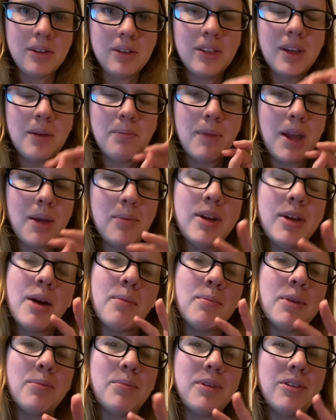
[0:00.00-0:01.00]
That maybe I'm
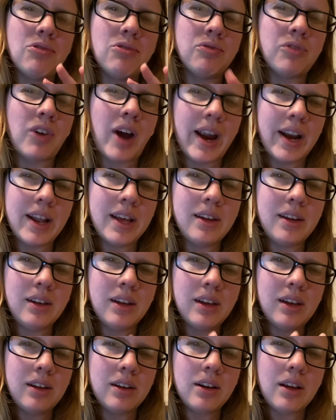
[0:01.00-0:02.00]
going to be fighting
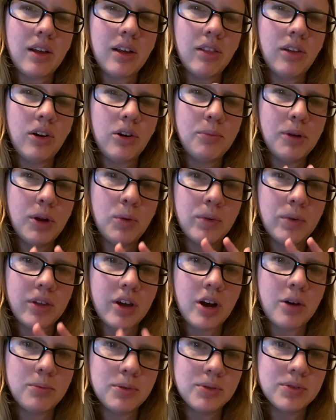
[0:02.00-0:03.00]
it a little bit with
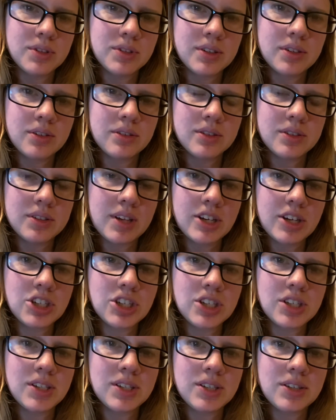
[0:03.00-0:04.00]
couples
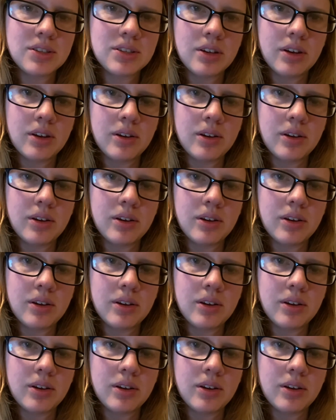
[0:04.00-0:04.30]
sessions,